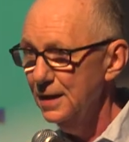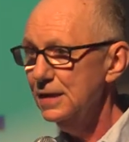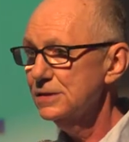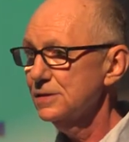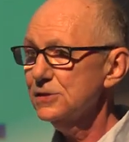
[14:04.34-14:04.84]

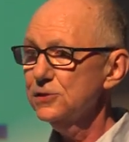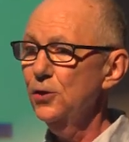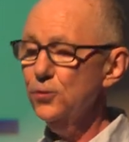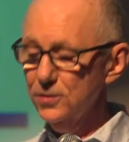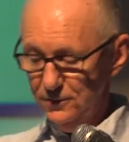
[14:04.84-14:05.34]
is the
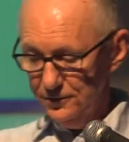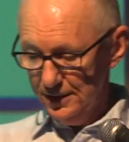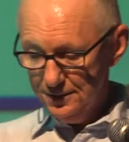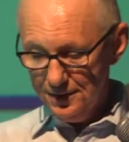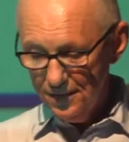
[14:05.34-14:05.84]
slogan of
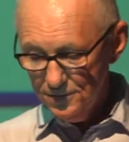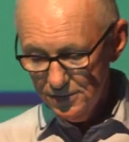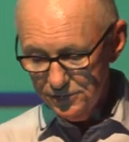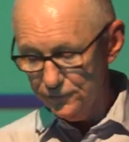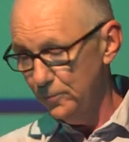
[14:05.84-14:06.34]

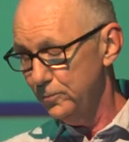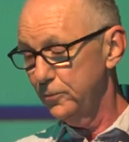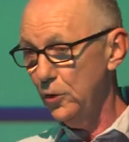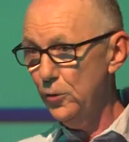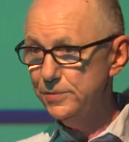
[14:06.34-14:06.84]
dictators from
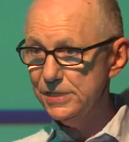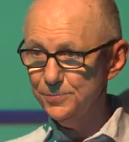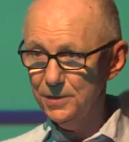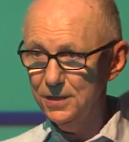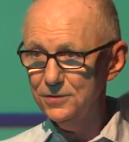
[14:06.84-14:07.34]

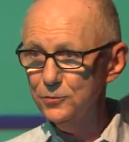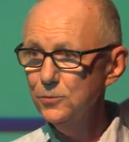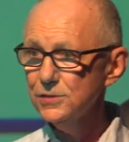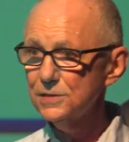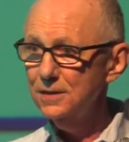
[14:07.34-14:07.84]
Robespierre to
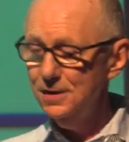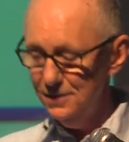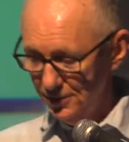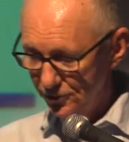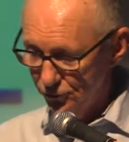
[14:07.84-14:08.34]

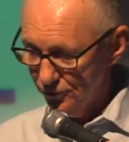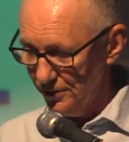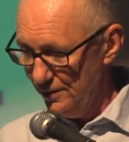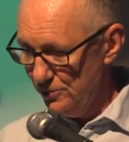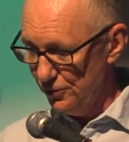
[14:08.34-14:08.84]
Mussolini to
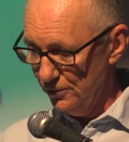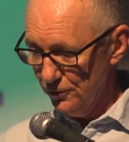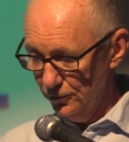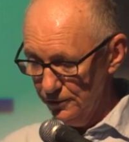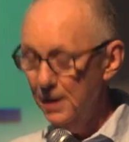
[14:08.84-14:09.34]
Kim Jong
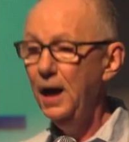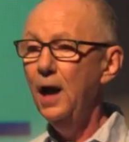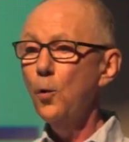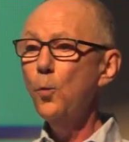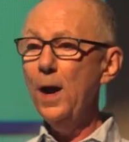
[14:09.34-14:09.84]
un
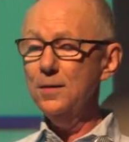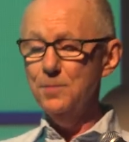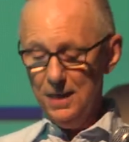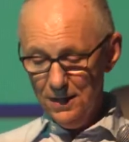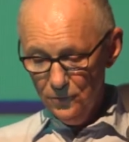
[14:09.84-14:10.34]
one
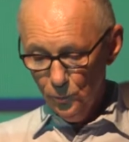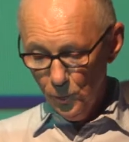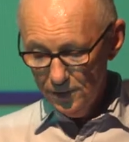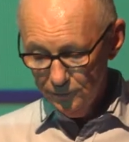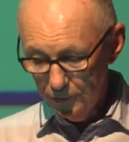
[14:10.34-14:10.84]
man,
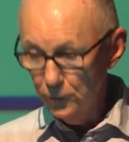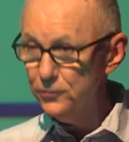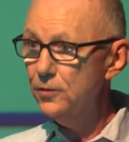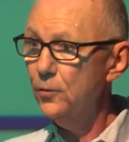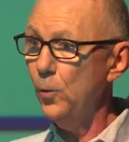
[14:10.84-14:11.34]
one
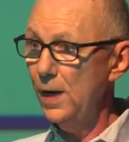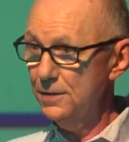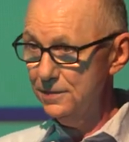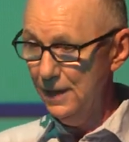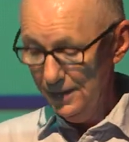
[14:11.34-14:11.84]
vote, one
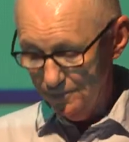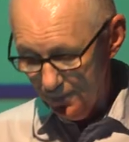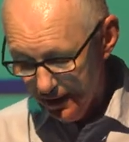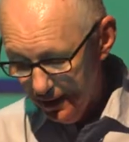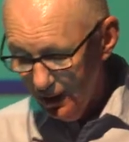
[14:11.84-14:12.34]
time.
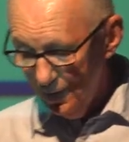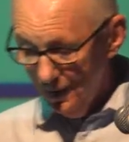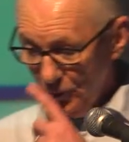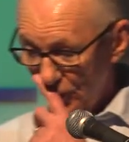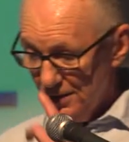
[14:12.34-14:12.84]

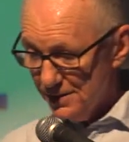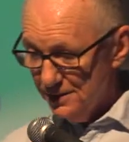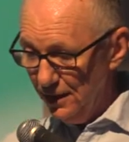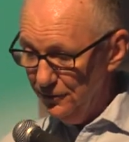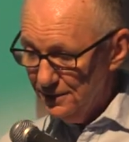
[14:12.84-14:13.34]
Or as
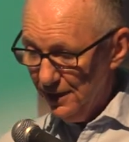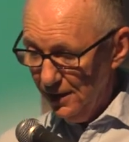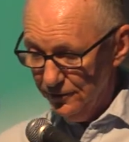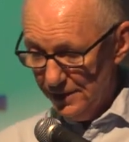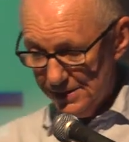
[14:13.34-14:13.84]
David
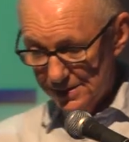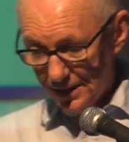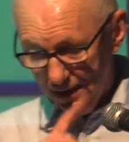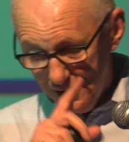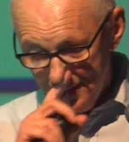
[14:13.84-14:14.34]
Davis
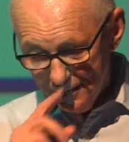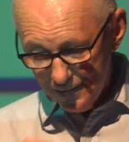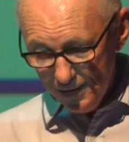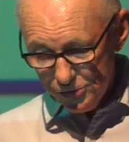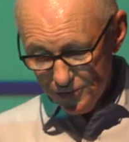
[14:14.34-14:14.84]
uh,
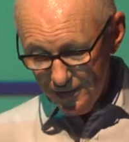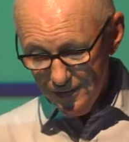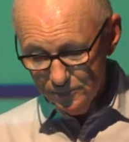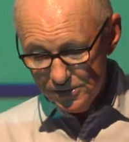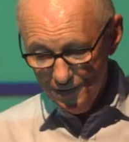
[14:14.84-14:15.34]
actually
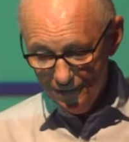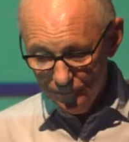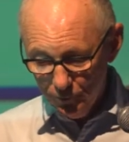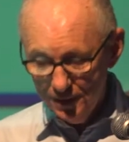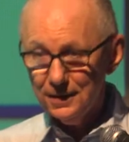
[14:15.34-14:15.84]

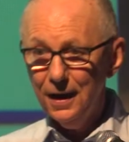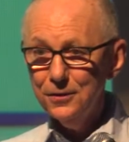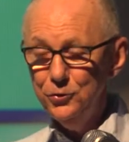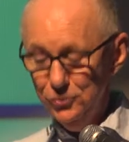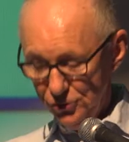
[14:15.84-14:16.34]
observed with
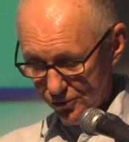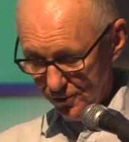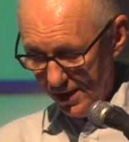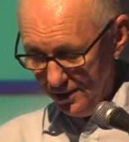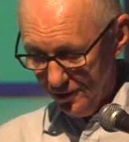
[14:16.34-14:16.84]
unusual
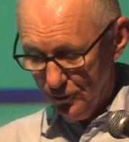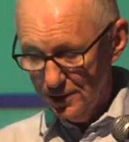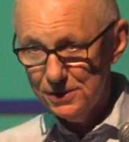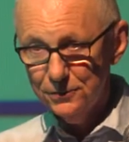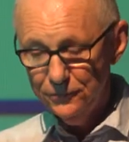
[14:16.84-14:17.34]

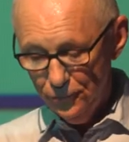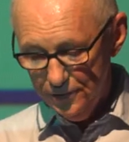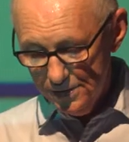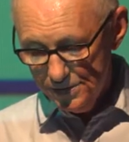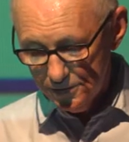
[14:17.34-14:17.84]
eloquence a few
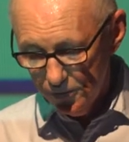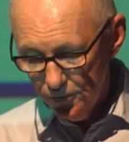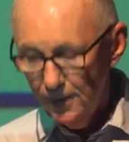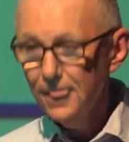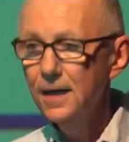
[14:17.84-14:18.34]
years
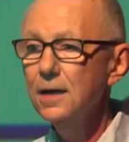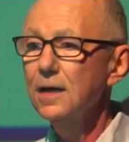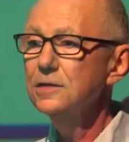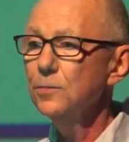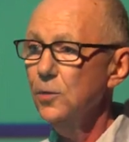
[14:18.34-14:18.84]
ago,
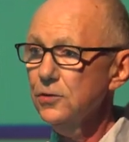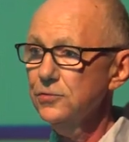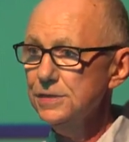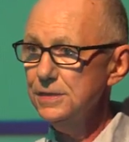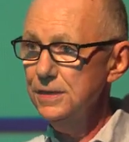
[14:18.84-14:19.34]
a
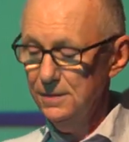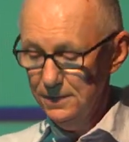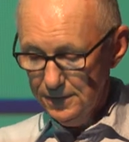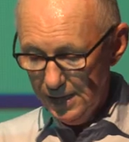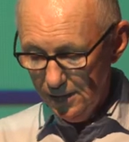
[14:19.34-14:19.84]
democracy
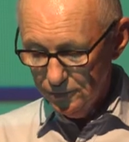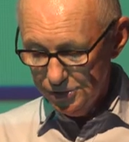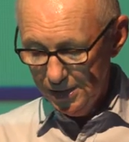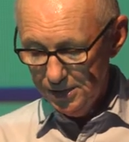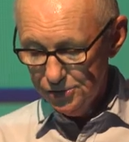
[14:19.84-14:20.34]
that cannot
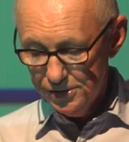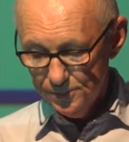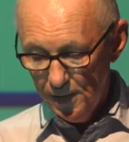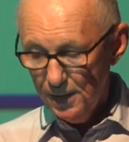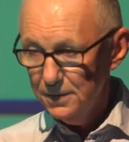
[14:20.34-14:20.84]
change its
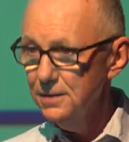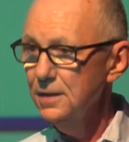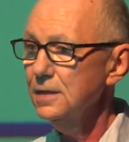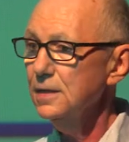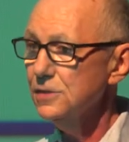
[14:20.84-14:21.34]
mind
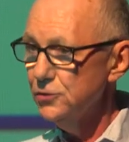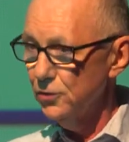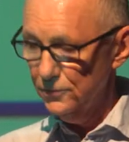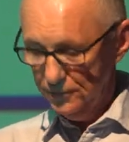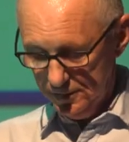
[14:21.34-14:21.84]
is
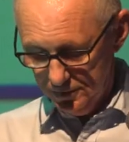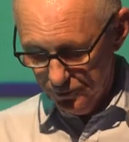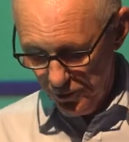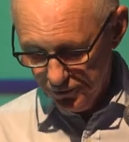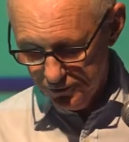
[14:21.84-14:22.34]
not a
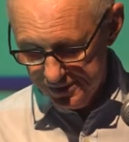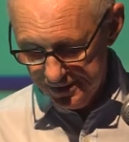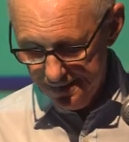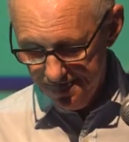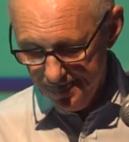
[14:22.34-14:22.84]

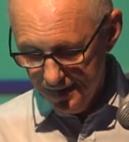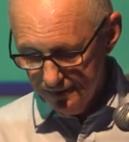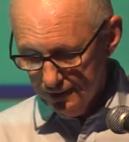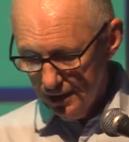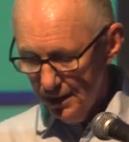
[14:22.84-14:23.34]
democracy.
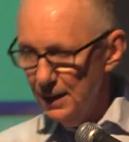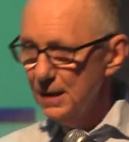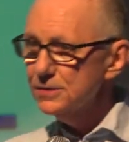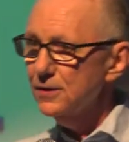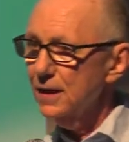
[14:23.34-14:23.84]

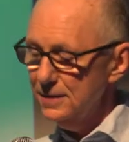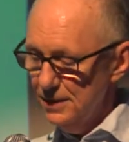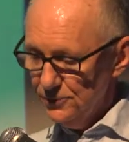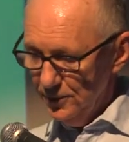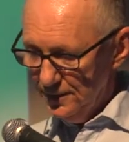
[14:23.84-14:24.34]
So that
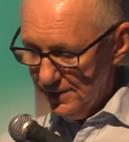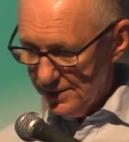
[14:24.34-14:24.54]
leads me to the